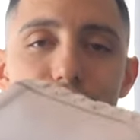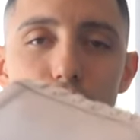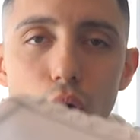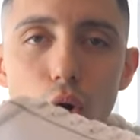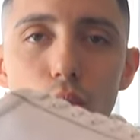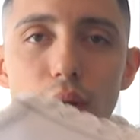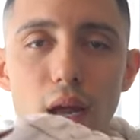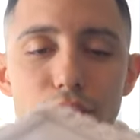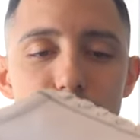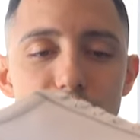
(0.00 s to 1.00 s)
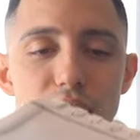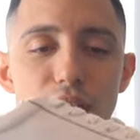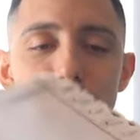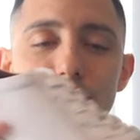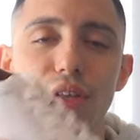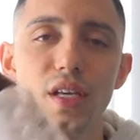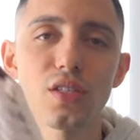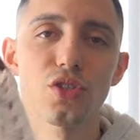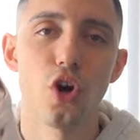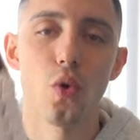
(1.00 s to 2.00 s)
Low leather sneaker,
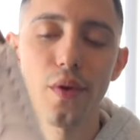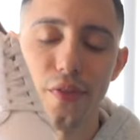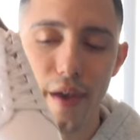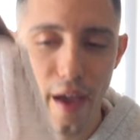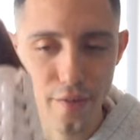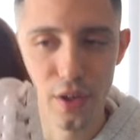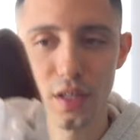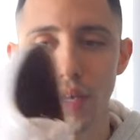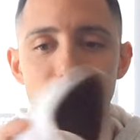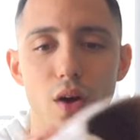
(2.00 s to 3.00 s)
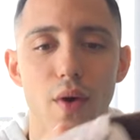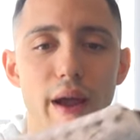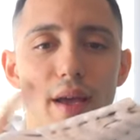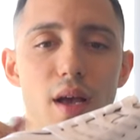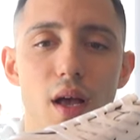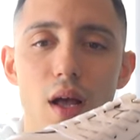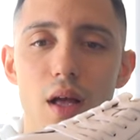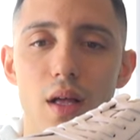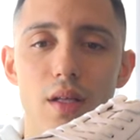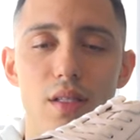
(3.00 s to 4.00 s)
these go with everything, all right?
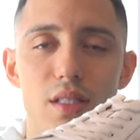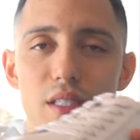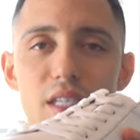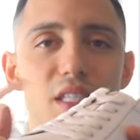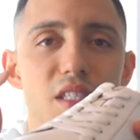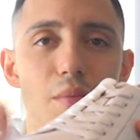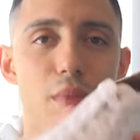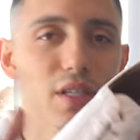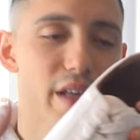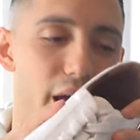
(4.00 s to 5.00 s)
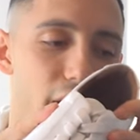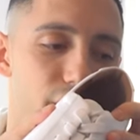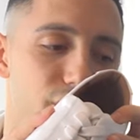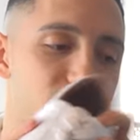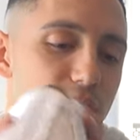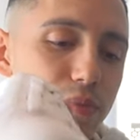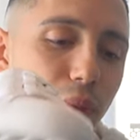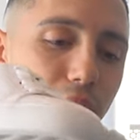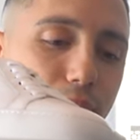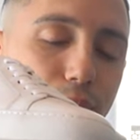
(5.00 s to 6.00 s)
This is a must have. This
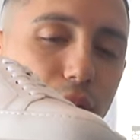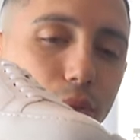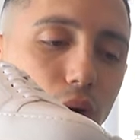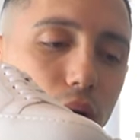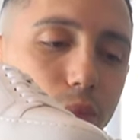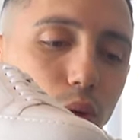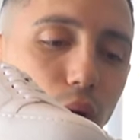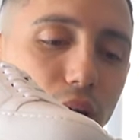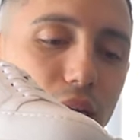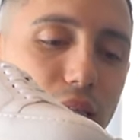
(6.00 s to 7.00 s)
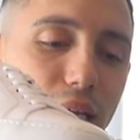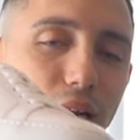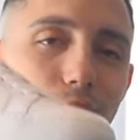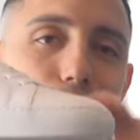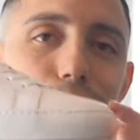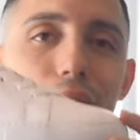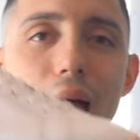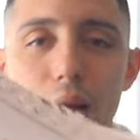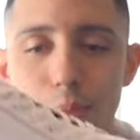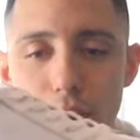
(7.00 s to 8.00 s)
might be more important than a
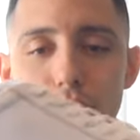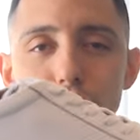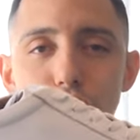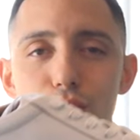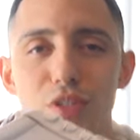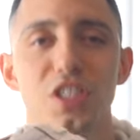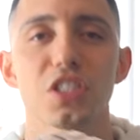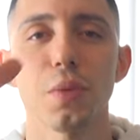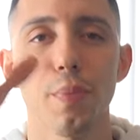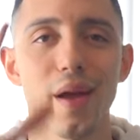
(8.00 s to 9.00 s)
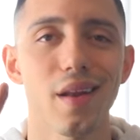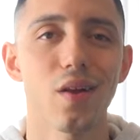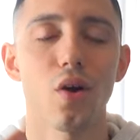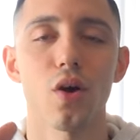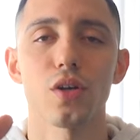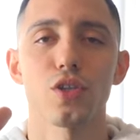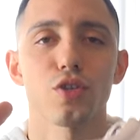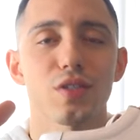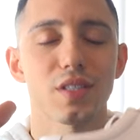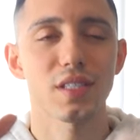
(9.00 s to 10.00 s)
black pair of shoes, just depending on
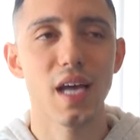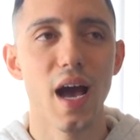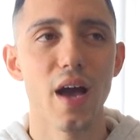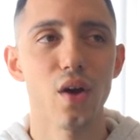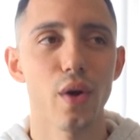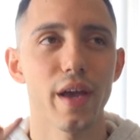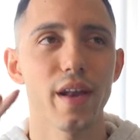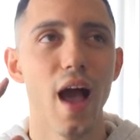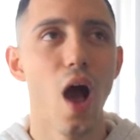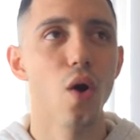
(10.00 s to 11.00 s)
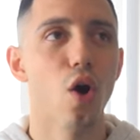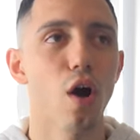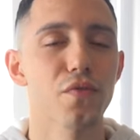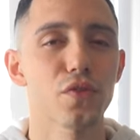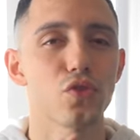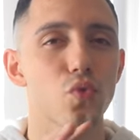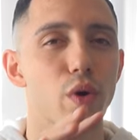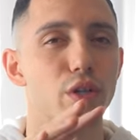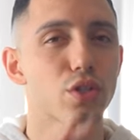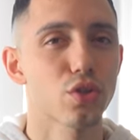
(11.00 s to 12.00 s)
your style and how often you
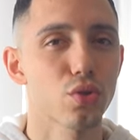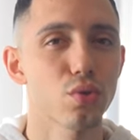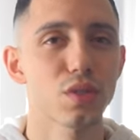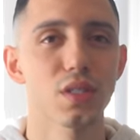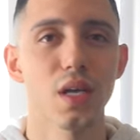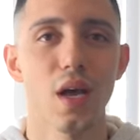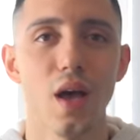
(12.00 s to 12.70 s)
wear suits.